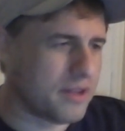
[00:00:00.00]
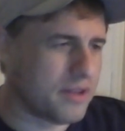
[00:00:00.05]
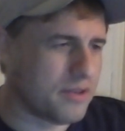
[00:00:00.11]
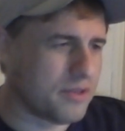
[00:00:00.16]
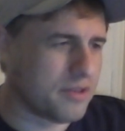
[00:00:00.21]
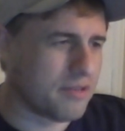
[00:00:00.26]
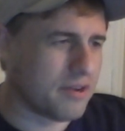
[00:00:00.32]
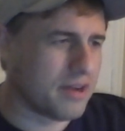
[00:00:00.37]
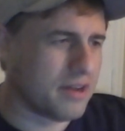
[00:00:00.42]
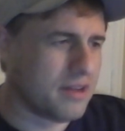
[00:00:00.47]
I know
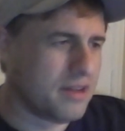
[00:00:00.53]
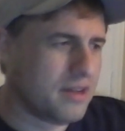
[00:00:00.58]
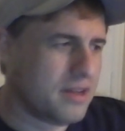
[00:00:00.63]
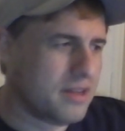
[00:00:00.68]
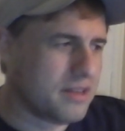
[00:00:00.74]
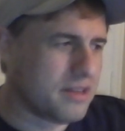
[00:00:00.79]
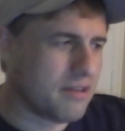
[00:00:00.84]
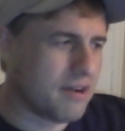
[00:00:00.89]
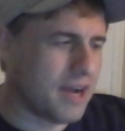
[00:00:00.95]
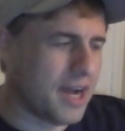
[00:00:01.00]

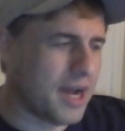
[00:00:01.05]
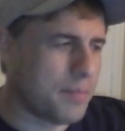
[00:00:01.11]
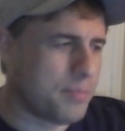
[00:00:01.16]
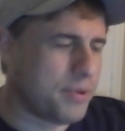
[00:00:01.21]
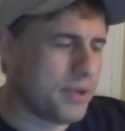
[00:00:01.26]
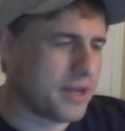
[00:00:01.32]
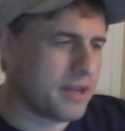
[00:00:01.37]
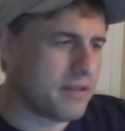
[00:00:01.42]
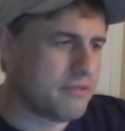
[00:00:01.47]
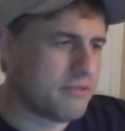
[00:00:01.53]
they're a hot
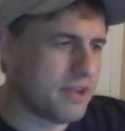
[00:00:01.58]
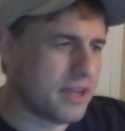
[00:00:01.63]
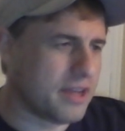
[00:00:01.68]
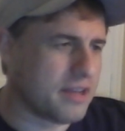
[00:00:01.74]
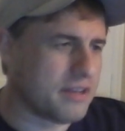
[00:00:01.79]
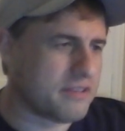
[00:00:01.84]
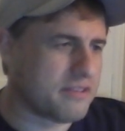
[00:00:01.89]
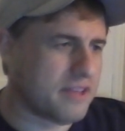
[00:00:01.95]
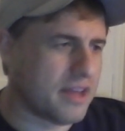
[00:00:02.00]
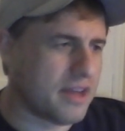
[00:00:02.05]
pick in
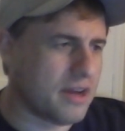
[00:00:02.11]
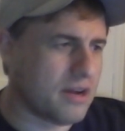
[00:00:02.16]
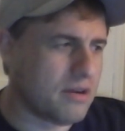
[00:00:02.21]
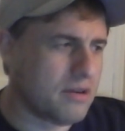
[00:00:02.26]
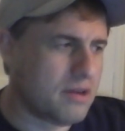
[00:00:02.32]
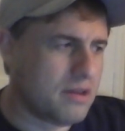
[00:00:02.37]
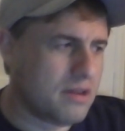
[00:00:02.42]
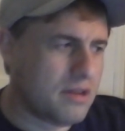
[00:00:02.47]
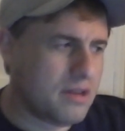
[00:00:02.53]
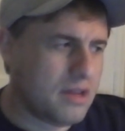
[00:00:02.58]
Vegas
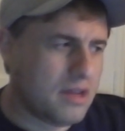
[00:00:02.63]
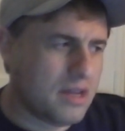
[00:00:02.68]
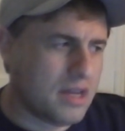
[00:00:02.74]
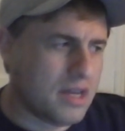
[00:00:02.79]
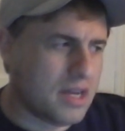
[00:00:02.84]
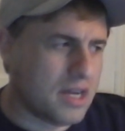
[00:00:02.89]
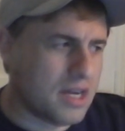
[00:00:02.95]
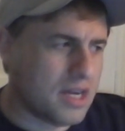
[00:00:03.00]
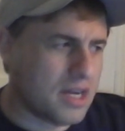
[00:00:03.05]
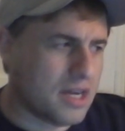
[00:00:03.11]
now,
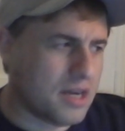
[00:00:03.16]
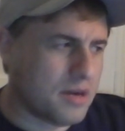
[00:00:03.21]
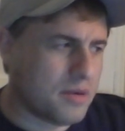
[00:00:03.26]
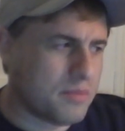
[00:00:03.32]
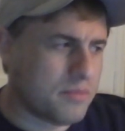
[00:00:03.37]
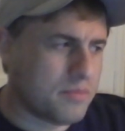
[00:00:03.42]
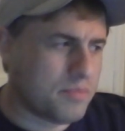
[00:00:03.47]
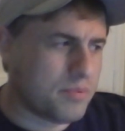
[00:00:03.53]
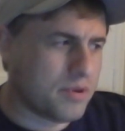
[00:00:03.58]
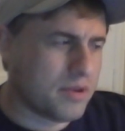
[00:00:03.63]

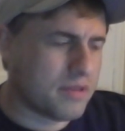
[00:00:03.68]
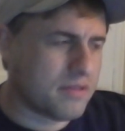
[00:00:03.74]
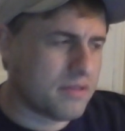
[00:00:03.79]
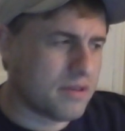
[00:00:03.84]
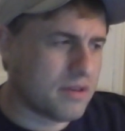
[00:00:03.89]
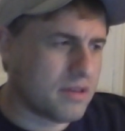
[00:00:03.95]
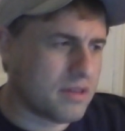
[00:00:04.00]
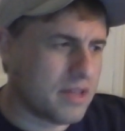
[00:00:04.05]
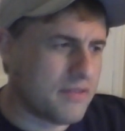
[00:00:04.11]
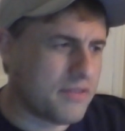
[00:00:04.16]
but
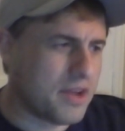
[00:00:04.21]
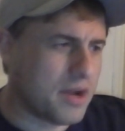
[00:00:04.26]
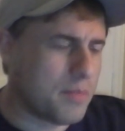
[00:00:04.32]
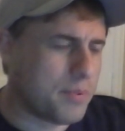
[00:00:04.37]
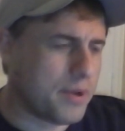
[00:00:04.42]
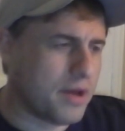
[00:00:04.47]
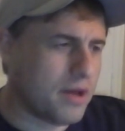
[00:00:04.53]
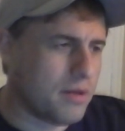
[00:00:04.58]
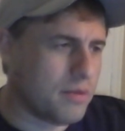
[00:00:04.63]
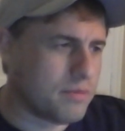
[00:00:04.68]
Le'Veon
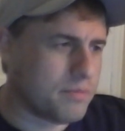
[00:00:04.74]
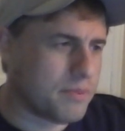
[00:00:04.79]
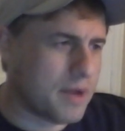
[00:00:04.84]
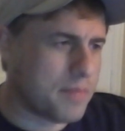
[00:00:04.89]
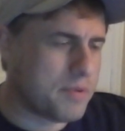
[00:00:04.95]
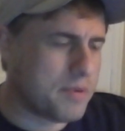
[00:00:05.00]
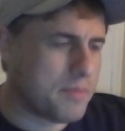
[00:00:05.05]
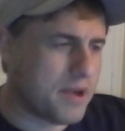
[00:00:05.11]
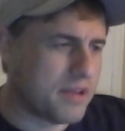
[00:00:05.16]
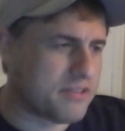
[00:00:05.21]
Bell
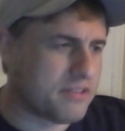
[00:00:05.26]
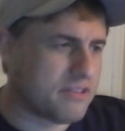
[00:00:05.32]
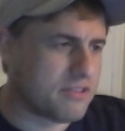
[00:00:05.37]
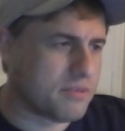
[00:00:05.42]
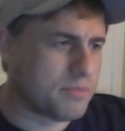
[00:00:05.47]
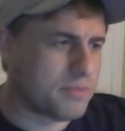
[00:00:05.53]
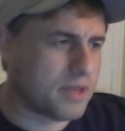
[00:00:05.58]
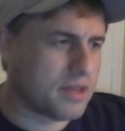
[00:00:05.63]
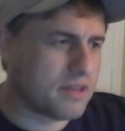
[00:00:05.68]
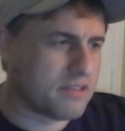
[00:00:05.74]
might be messing
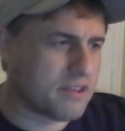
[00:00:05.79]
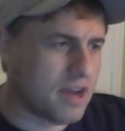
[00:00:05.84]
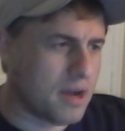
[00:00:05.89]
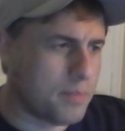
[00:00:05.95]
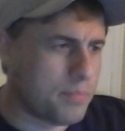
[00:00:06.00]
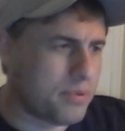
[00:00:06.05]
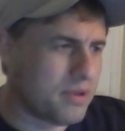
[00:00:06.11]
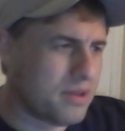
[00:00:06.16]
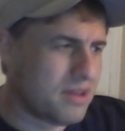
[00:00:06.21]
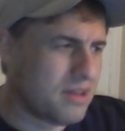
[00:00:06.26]
some things
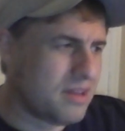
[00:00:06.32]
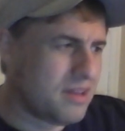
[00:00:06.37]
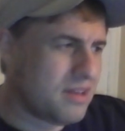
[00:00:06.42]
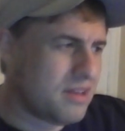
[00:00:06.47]
up.